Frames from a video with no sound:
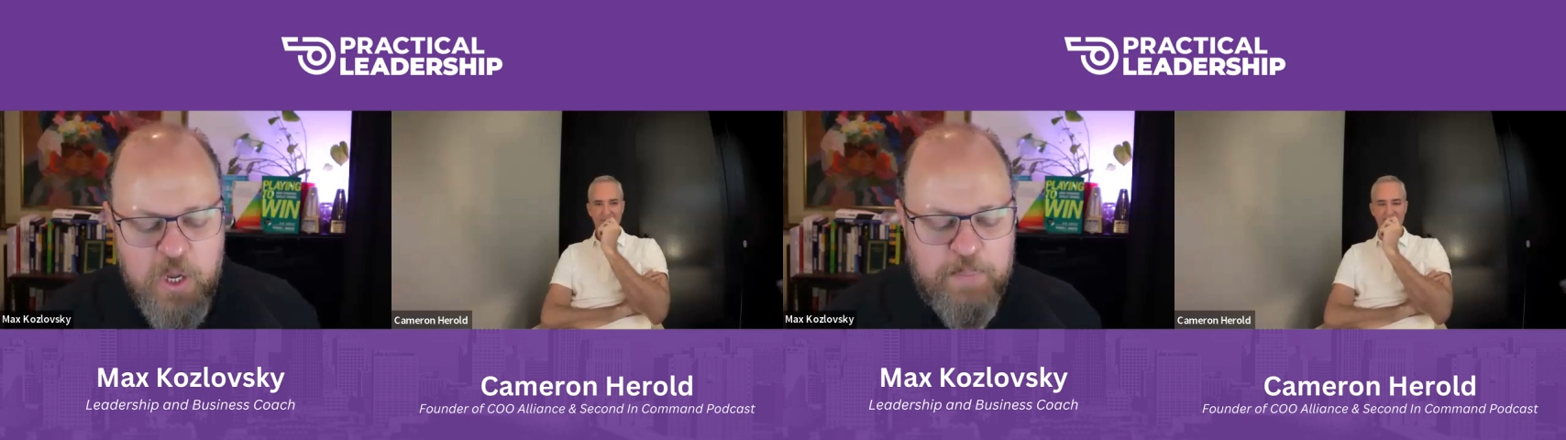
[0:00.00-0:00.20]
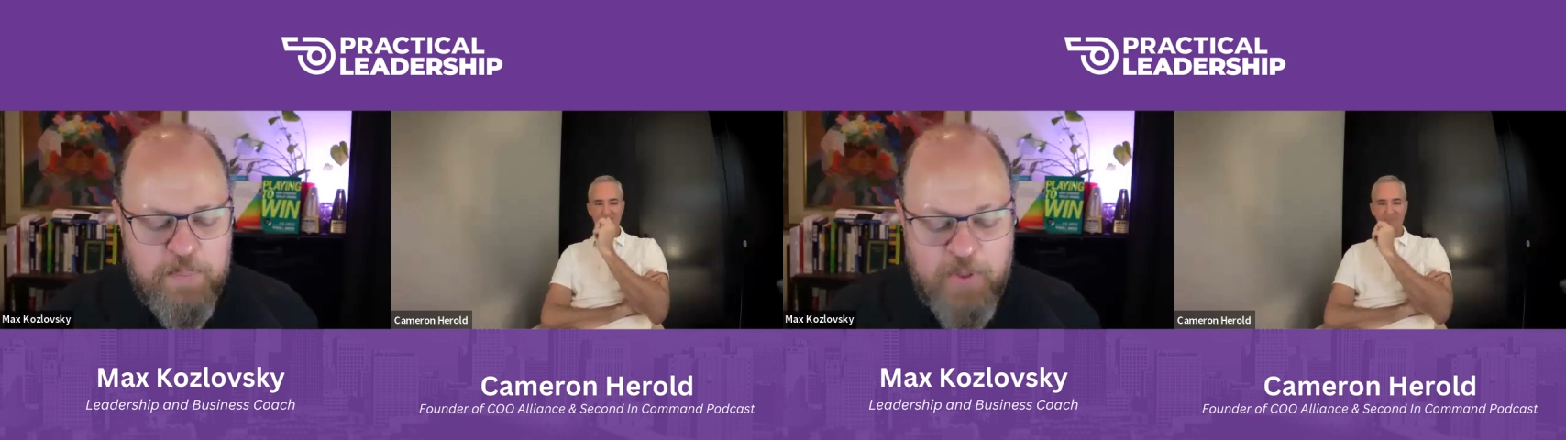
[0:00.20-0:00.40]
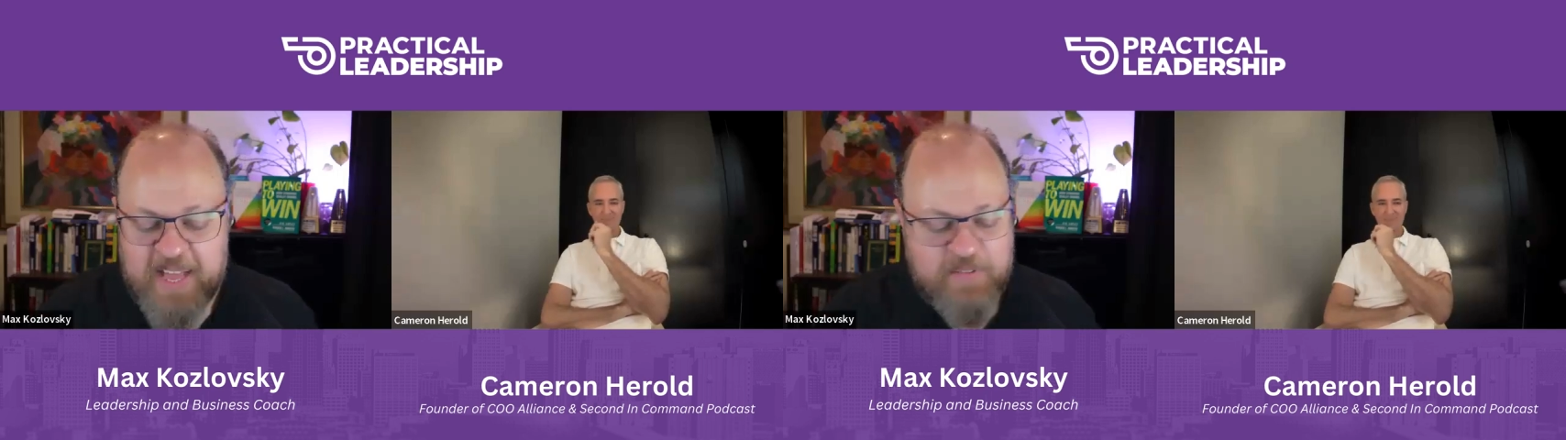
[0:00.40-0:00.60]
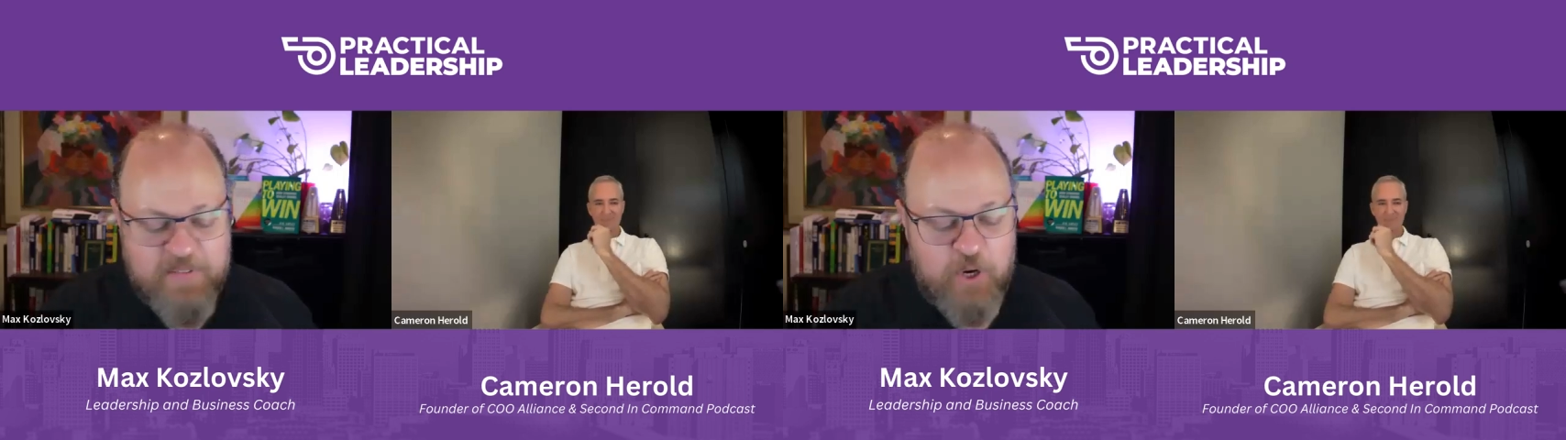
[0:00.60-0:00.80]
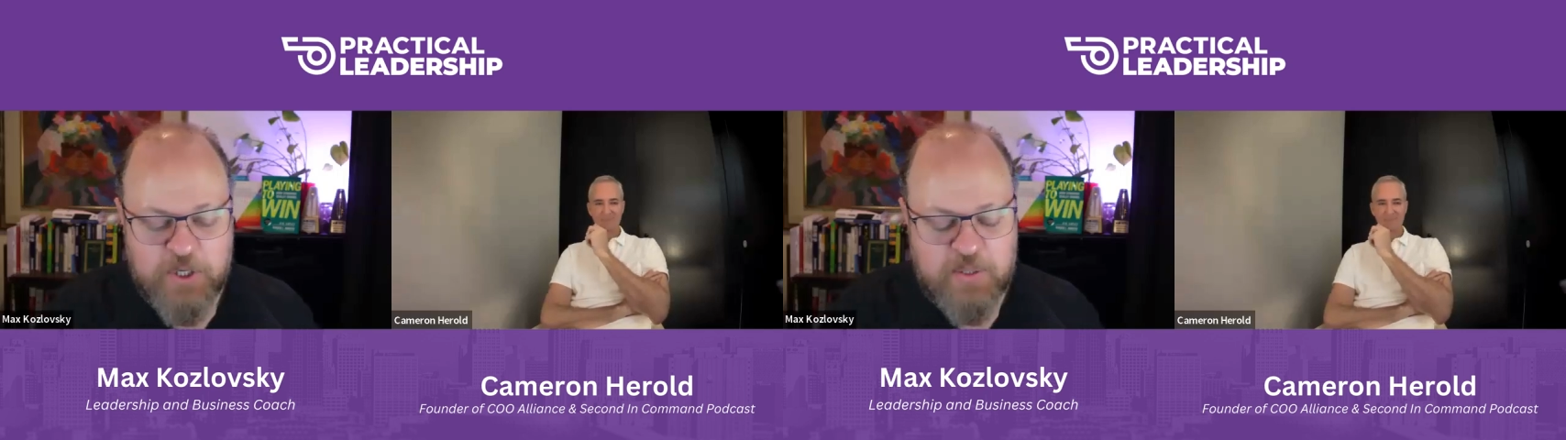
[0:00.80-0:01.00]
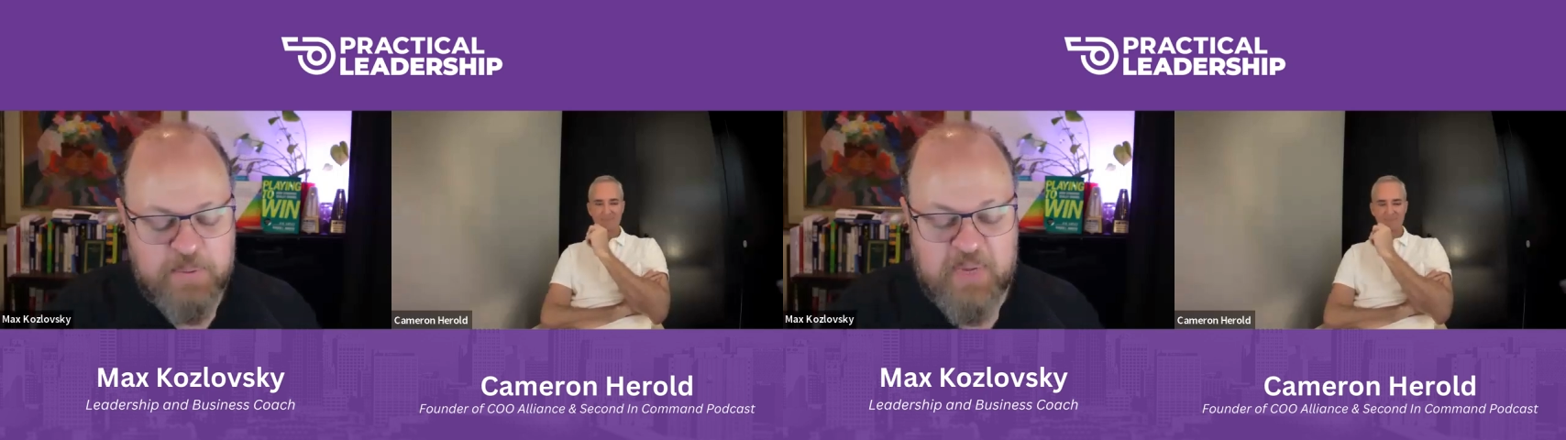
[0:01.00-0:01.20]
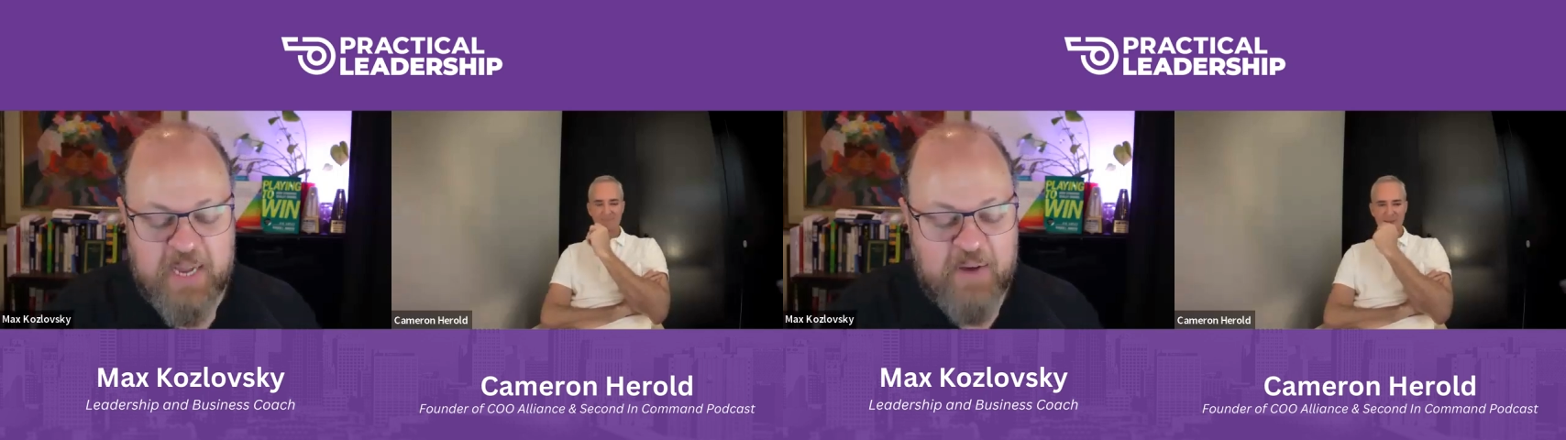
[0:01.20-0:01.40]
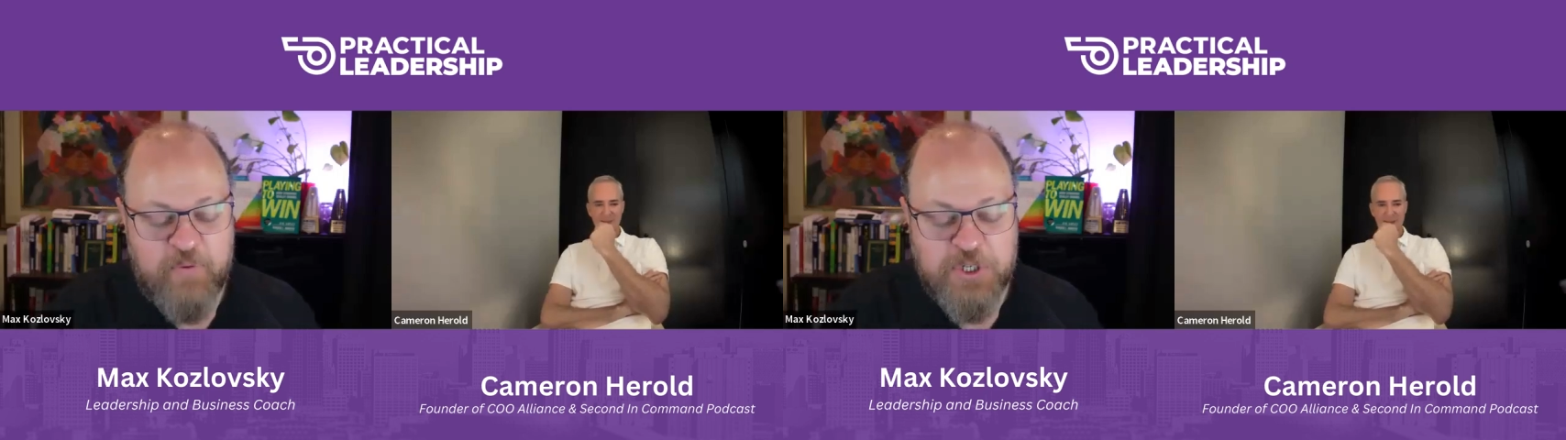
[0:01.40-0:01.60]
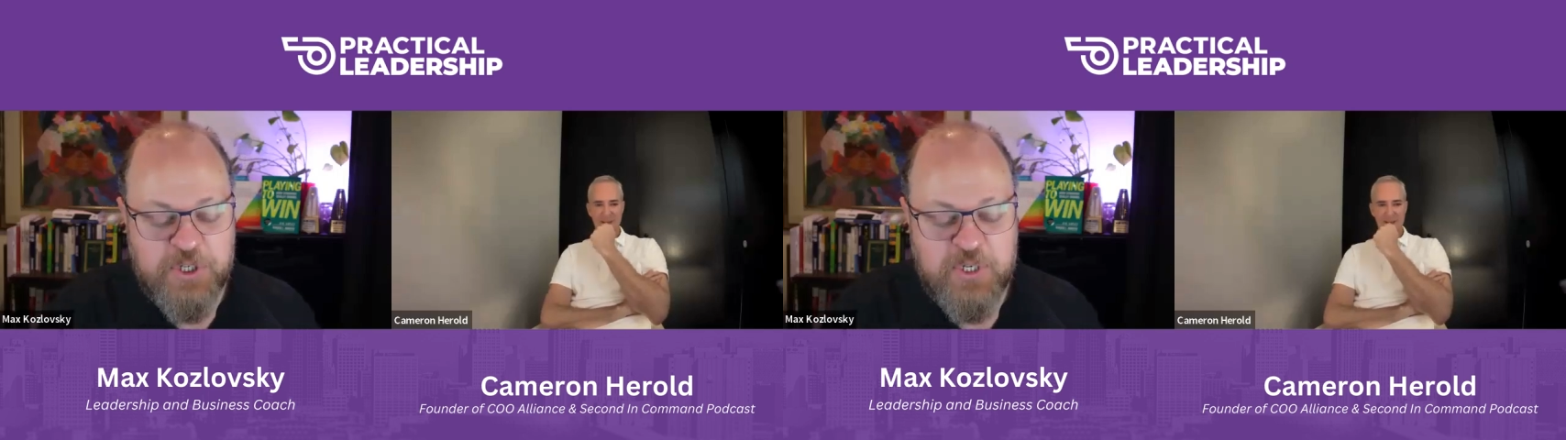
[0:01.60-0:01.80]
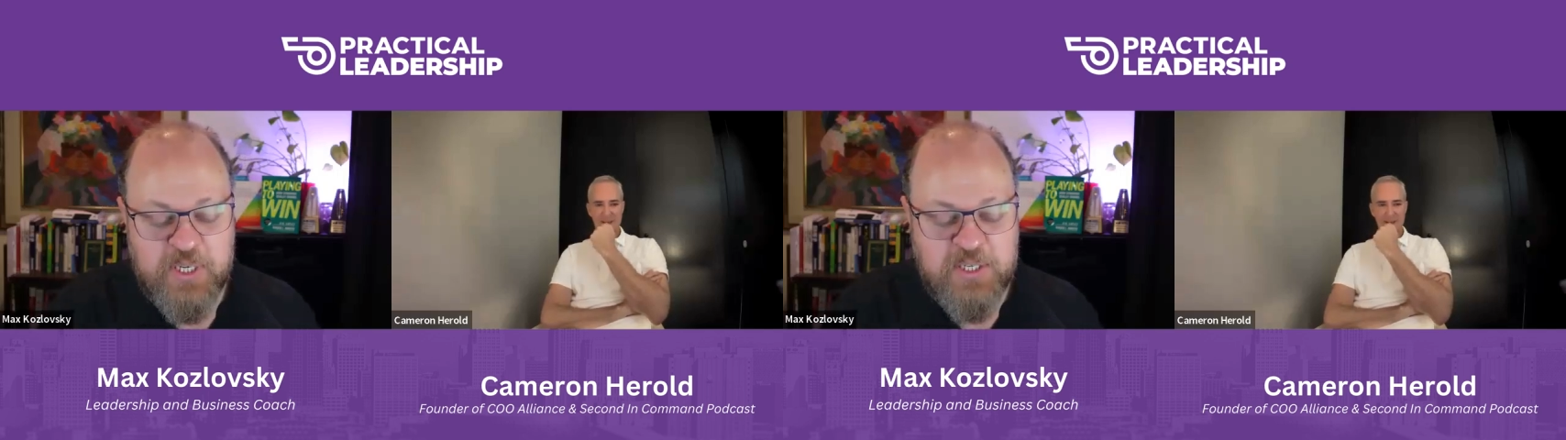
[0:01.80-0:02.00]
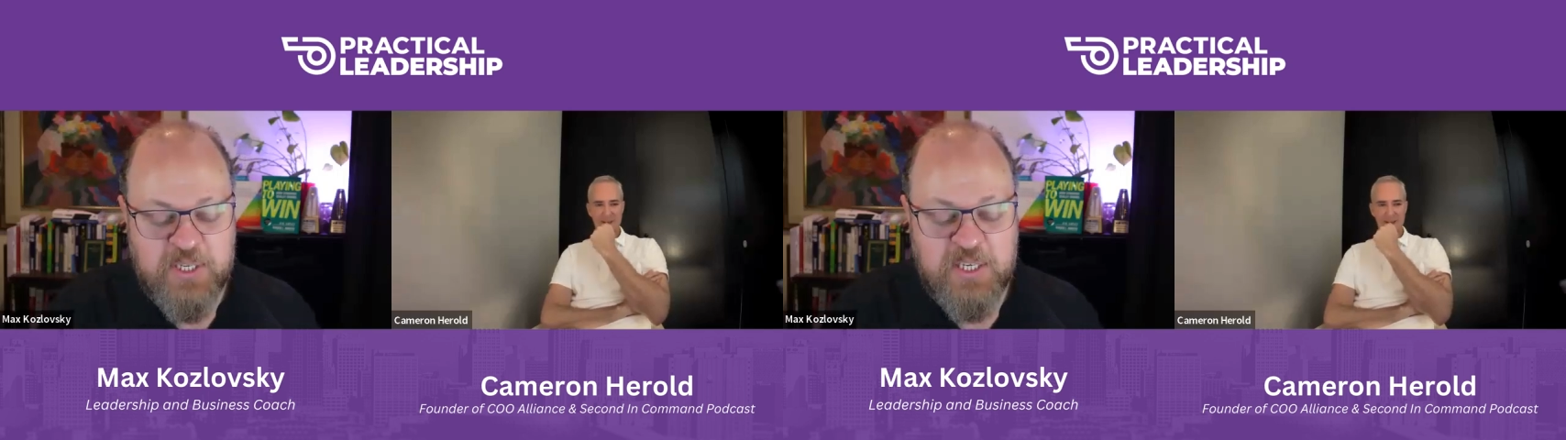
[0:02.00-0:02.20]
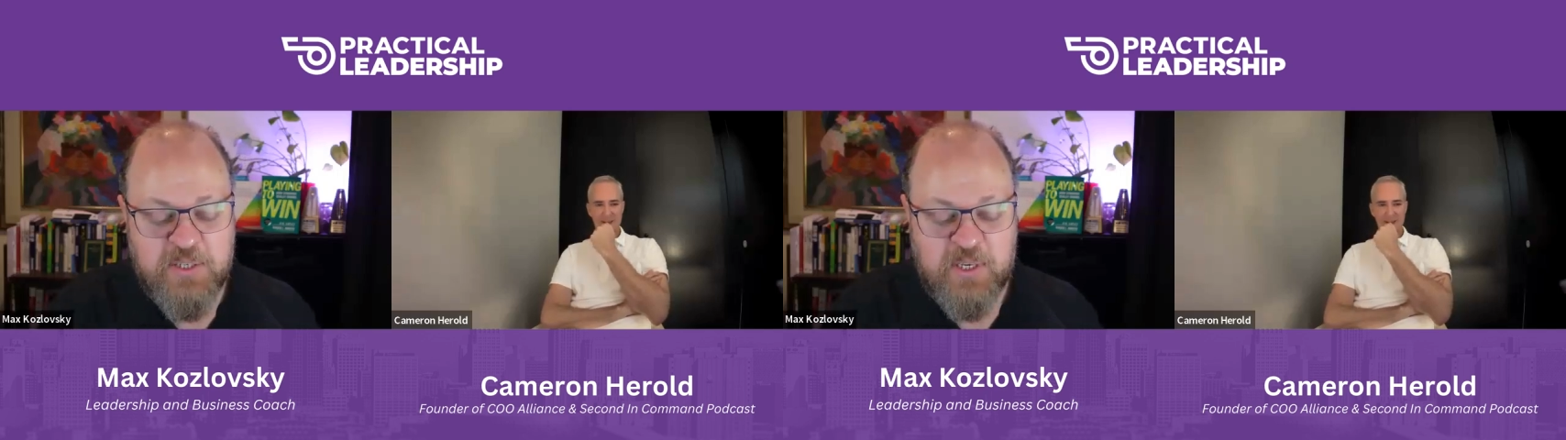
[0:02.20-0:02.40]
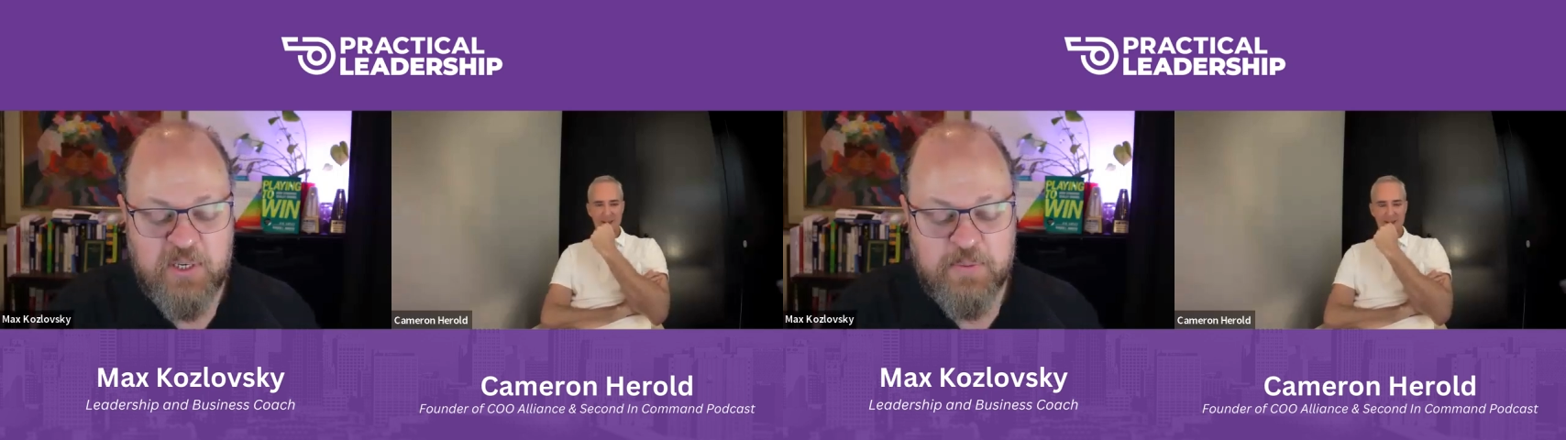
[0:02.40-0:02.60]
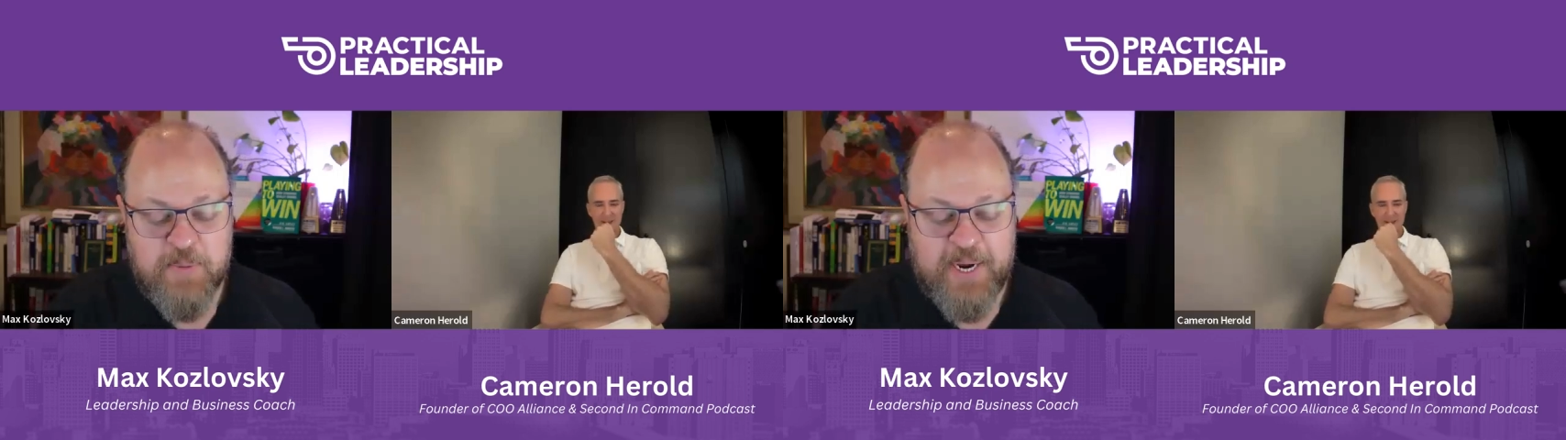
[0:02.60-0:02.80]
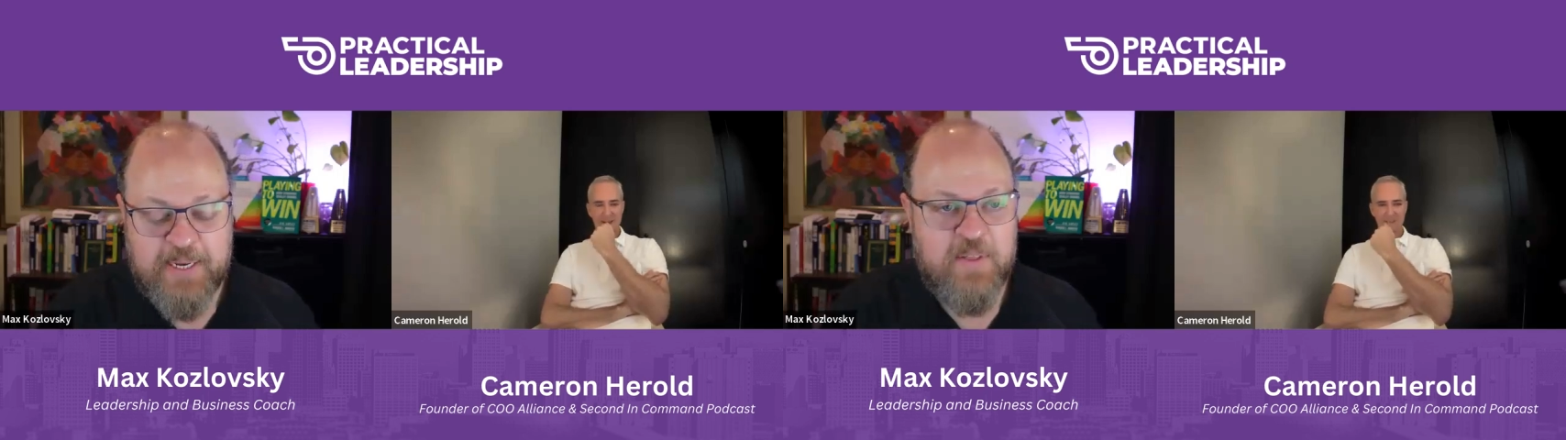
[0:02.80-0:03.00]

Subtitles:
On that front, average is easy, right?